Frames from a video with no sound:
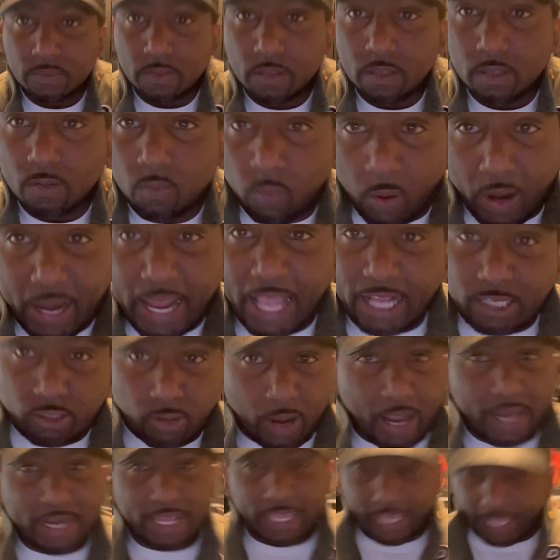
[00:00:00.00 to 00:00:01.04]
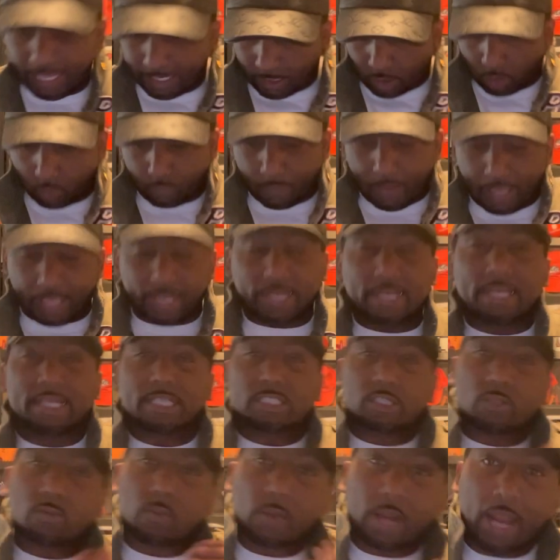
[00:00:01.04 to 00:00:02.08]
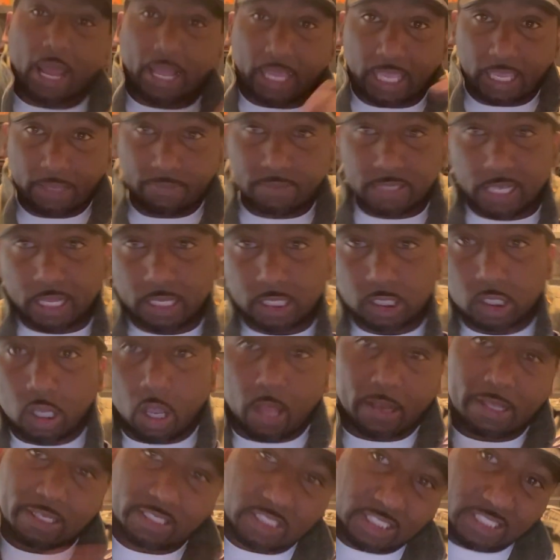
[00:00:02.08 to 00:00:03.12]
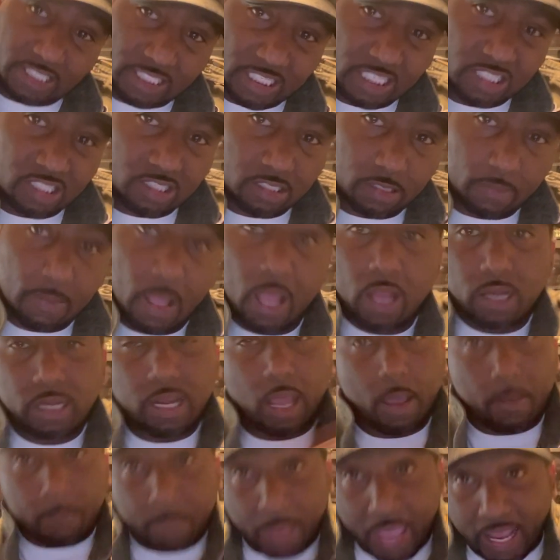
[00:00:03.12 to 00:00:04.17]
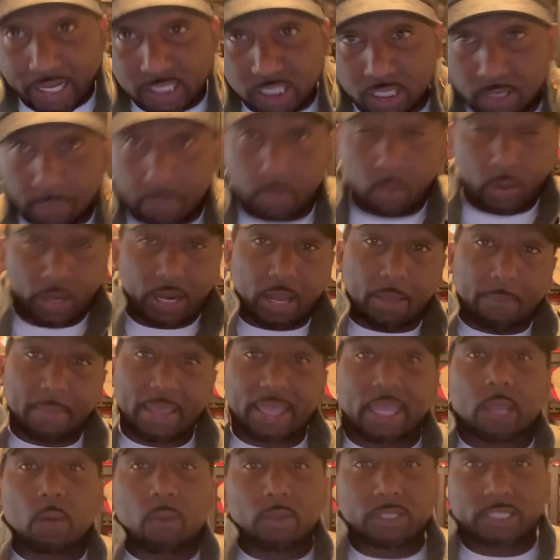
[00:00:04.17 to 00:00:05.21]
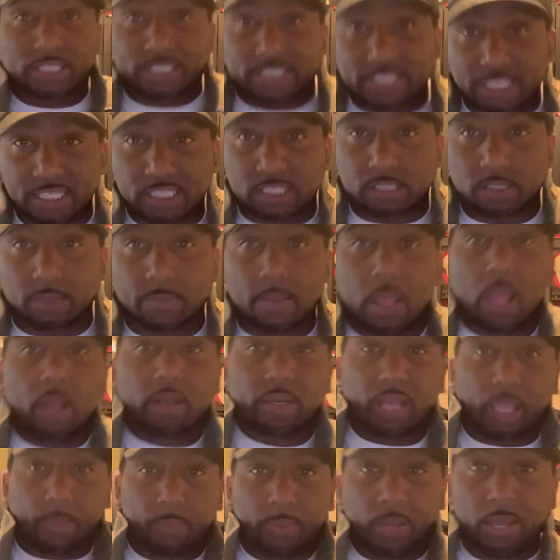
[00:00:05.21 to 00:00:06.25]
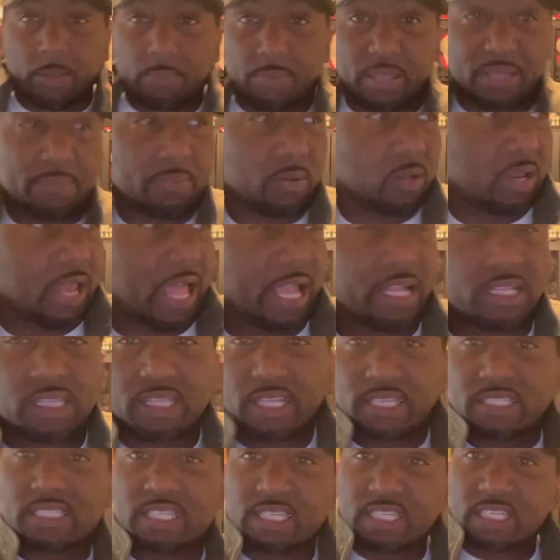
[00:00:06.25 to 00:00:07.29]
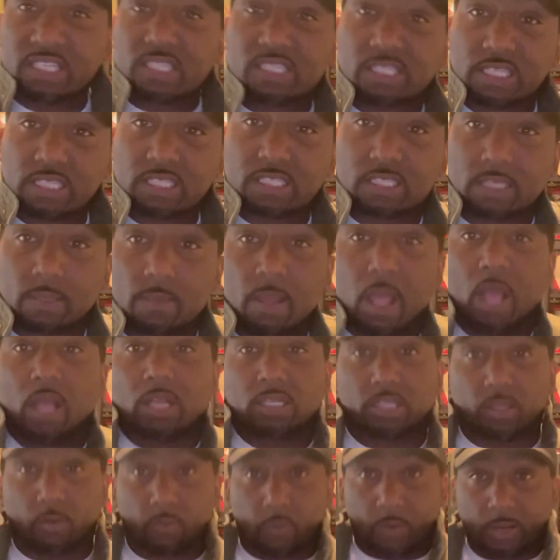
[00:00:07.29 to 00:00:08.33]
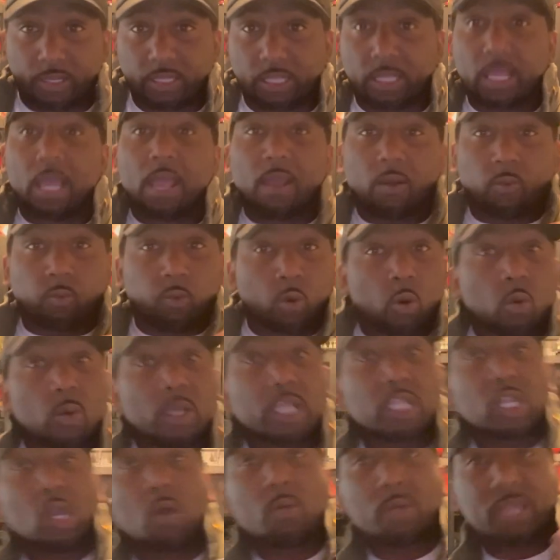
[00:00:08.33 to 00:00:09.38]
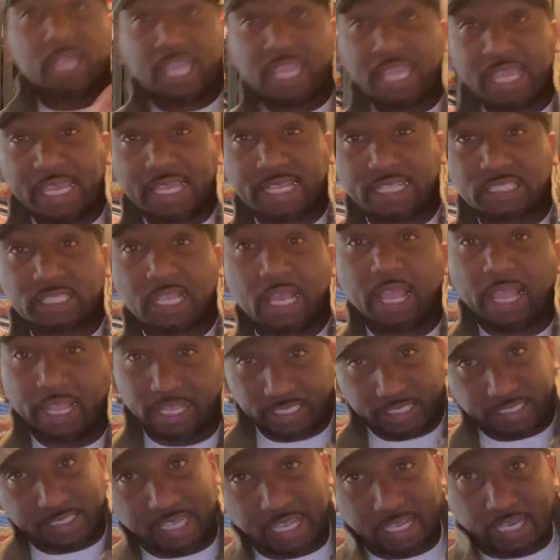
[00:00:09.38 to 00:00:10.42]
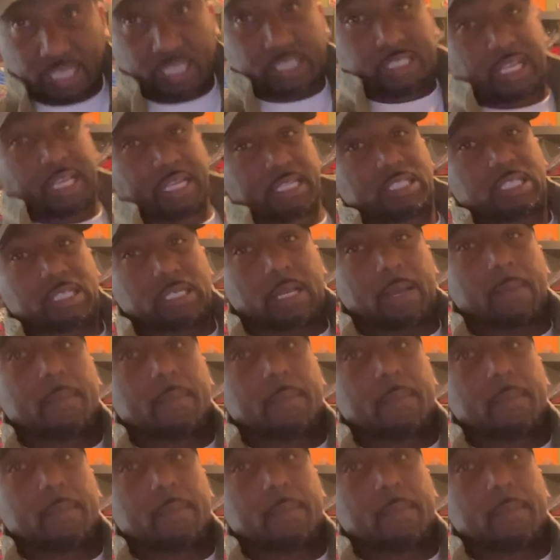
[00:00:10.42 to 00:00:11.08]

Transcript: What are they trying to get to, man? And this is what I keep telling y'all. It's a system. Now, back to the point I'm making with the system. They put people like this in the system to really ruin your kids instead of teaching them.